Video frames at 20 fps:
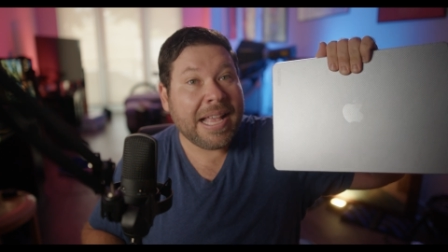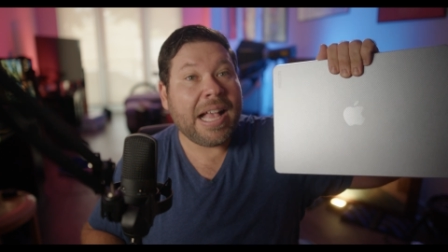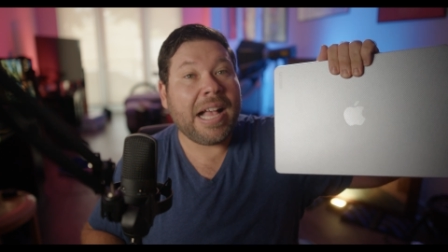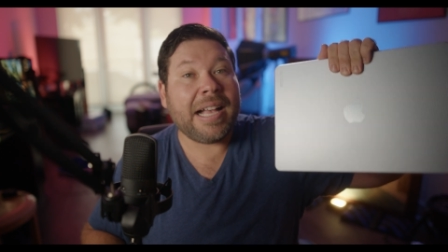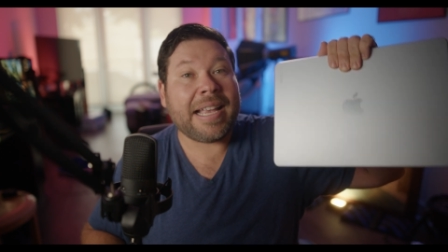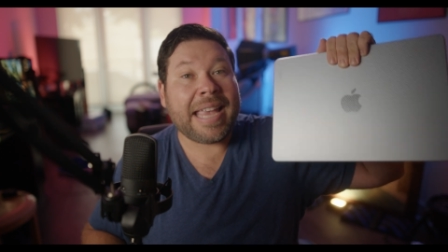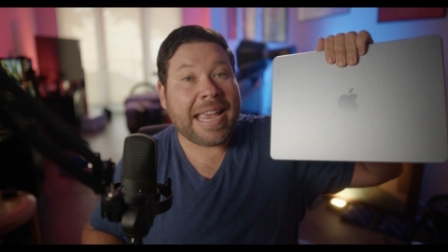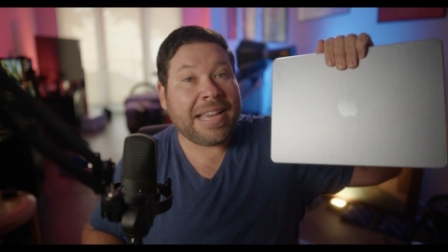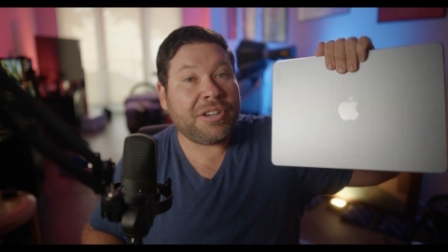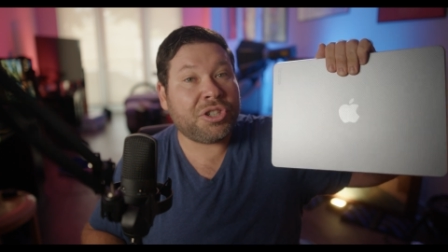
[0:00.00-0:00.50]

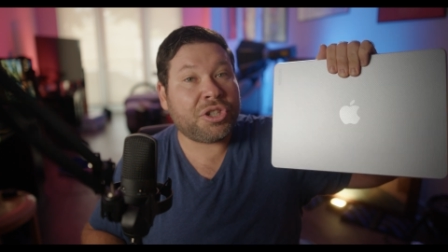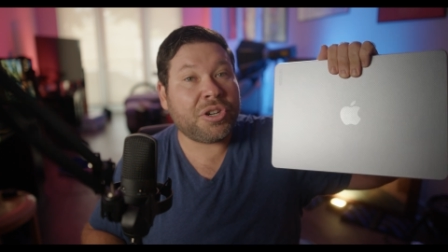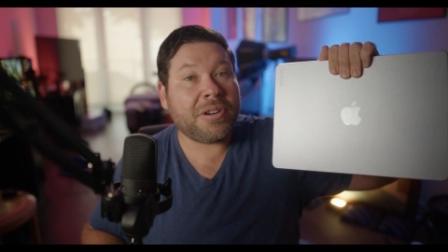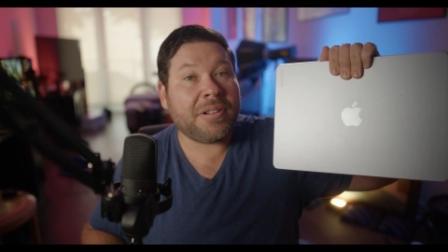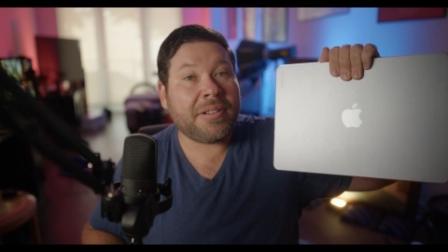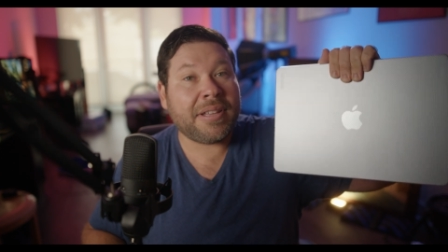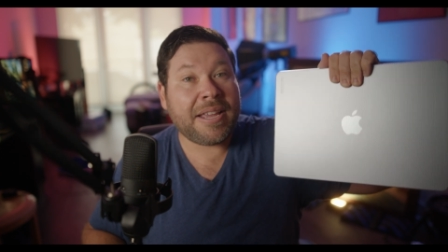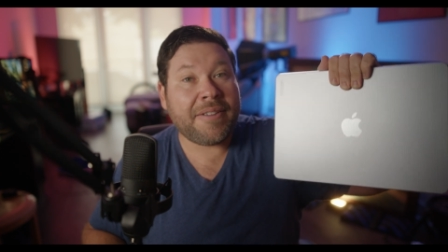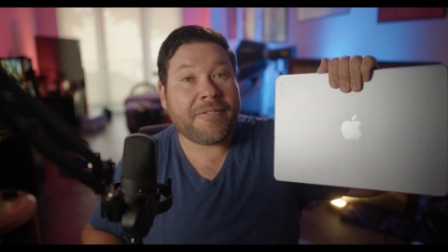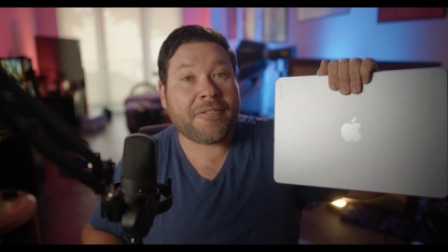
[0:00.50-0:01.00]

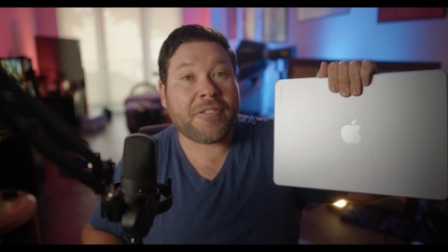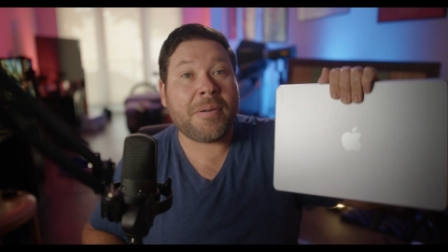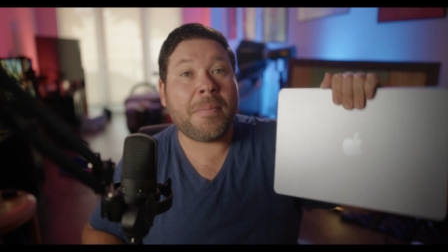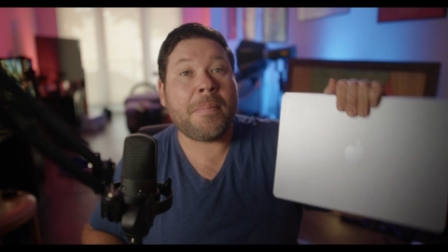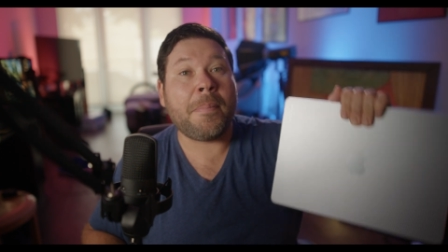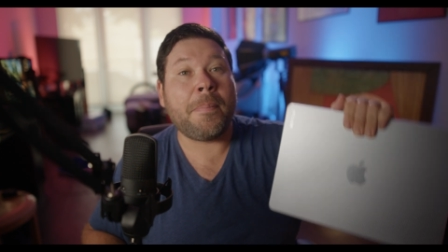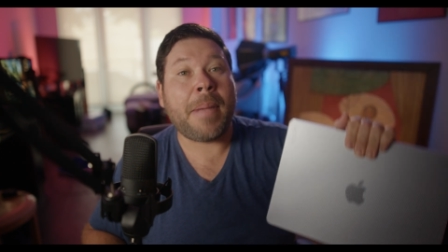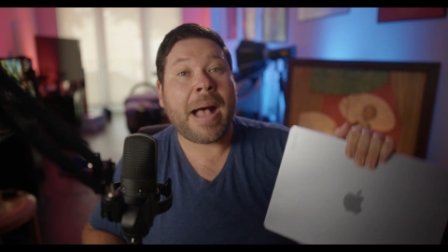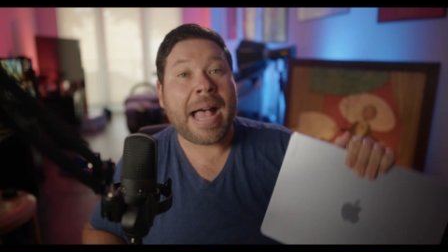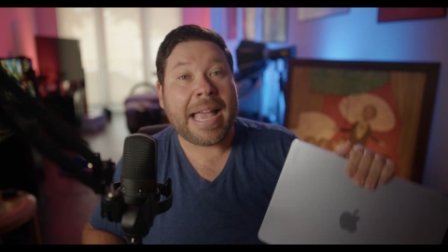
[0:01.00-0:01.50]
occasionally for
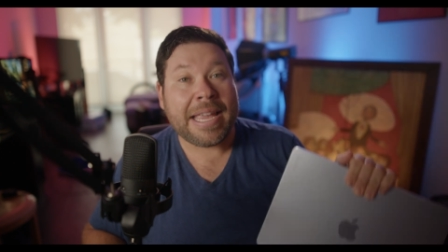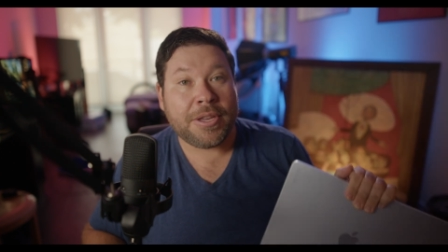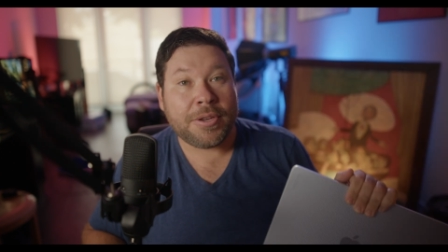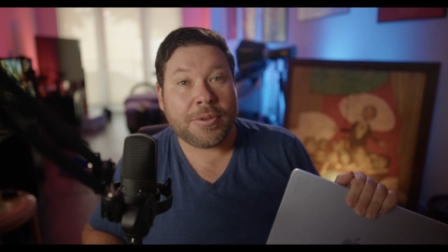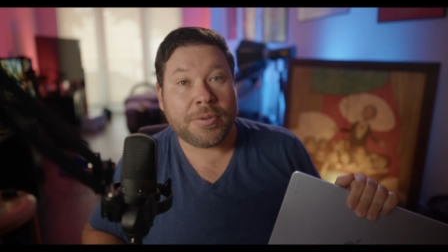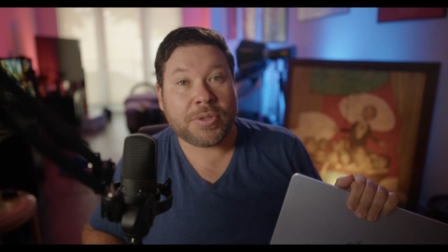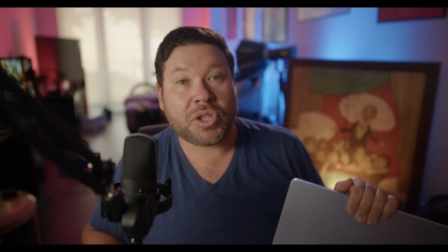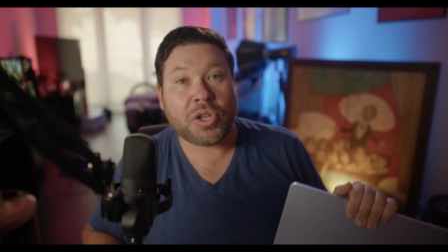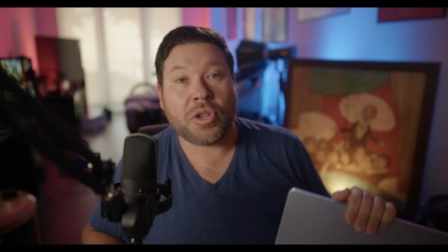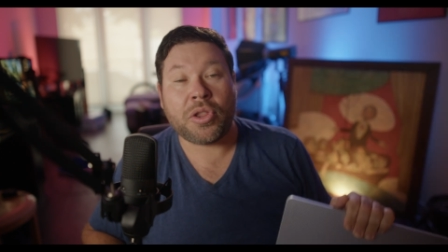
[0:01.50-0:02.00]
my
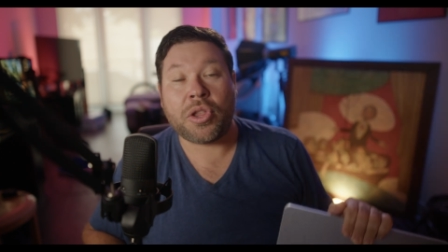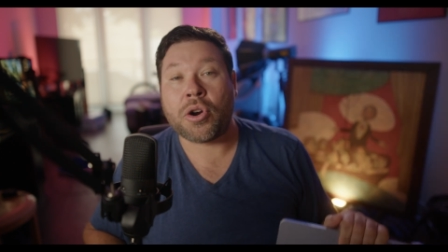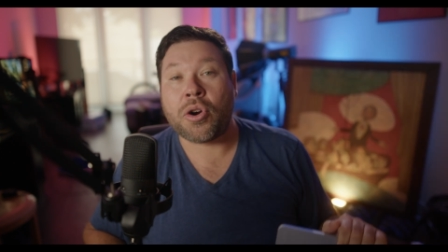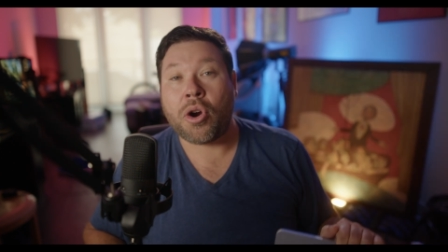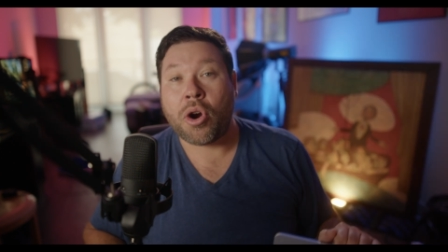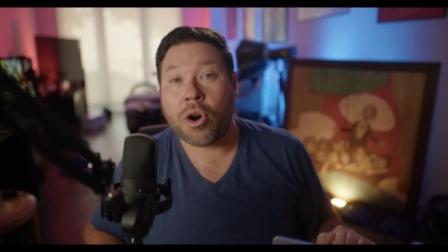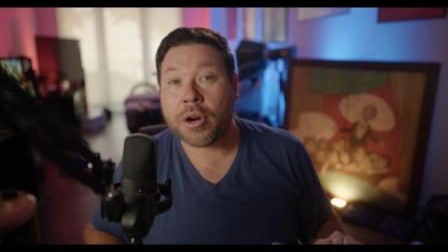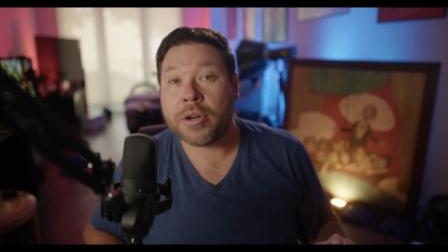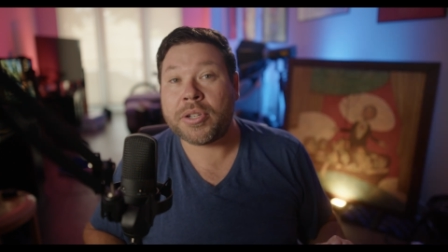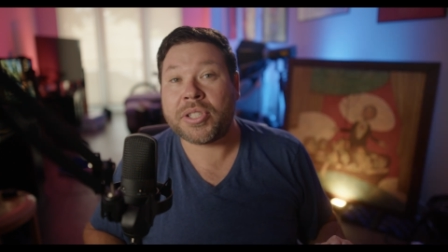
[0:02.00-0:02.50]
use, there
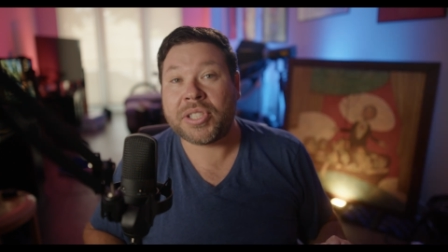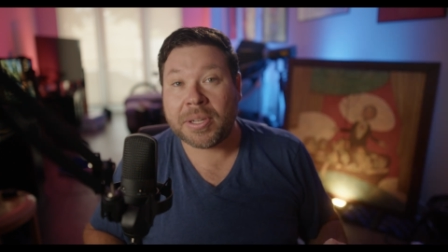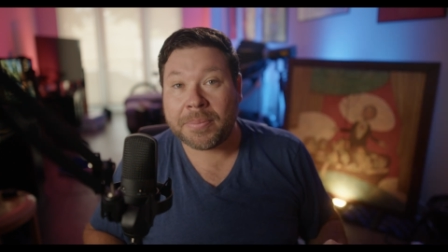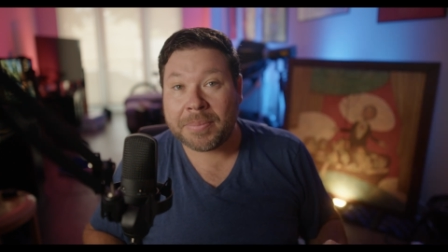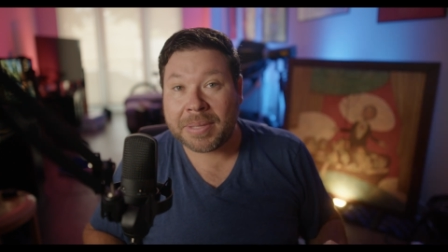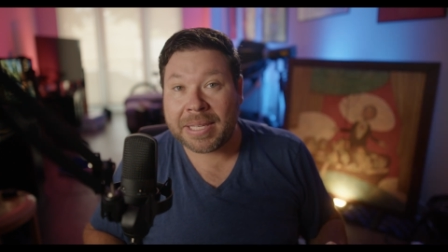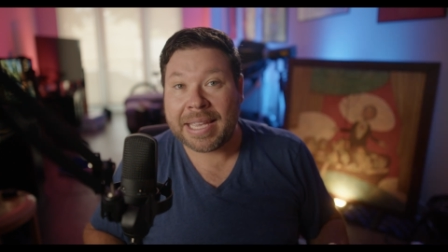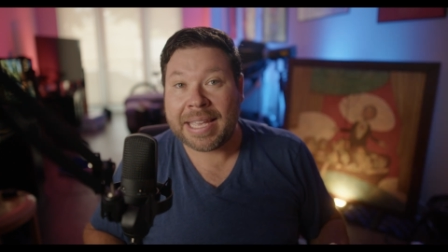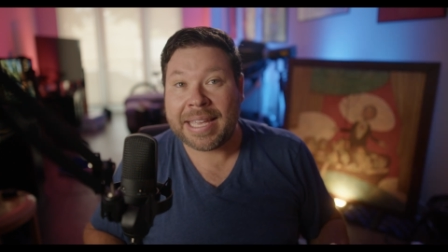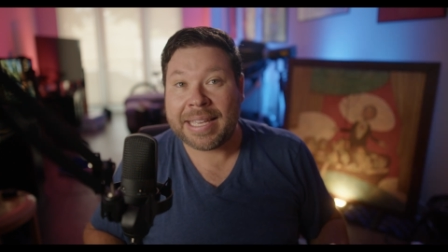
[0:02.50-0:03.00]
are some
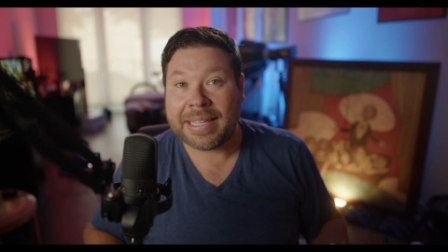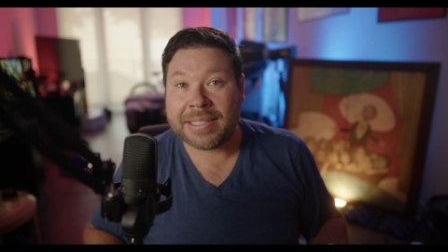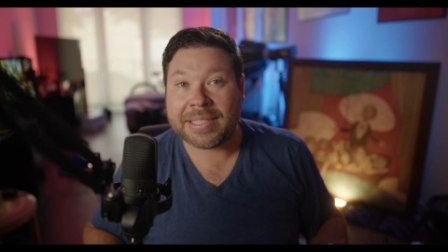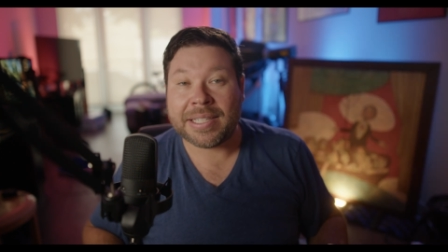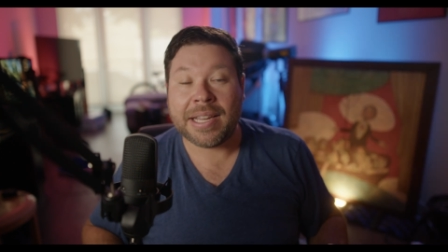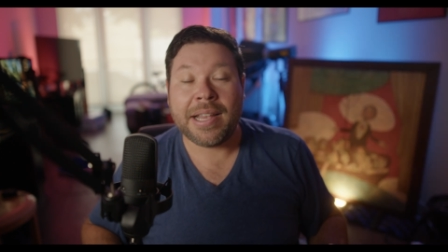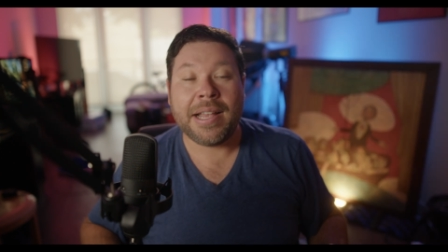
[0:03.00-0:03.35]
gigs